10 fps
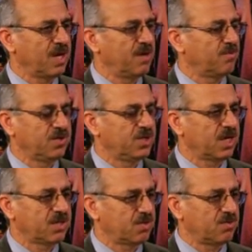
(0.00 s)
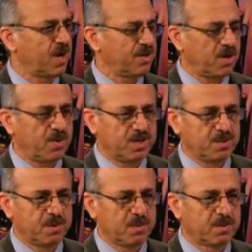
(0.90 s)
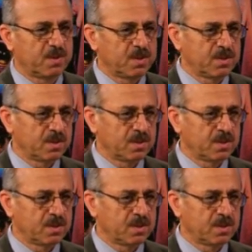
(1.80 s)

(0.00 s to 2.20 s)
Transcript: and reject the right of other people,